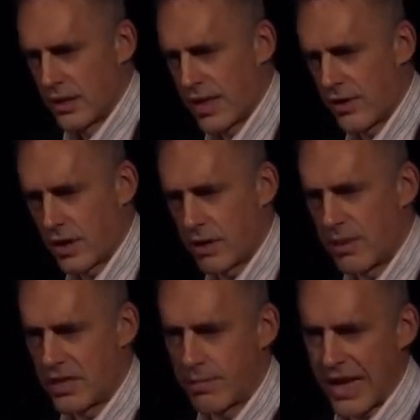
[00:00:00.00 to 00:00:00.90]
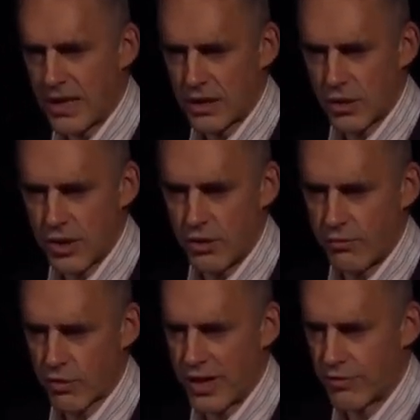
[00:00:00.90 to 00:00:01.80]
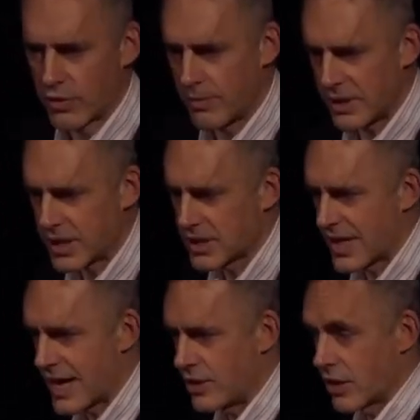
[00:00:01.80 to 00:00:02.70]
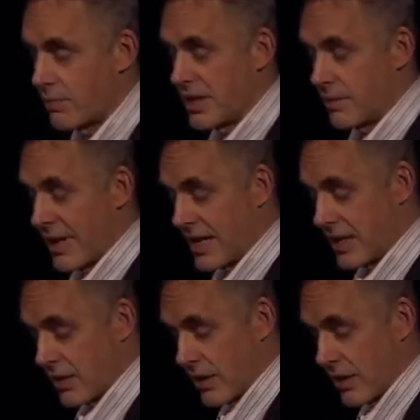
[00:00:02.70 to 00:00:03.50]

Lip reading: then they're going to be dependent on you forever. And because of that, you're going to be dependent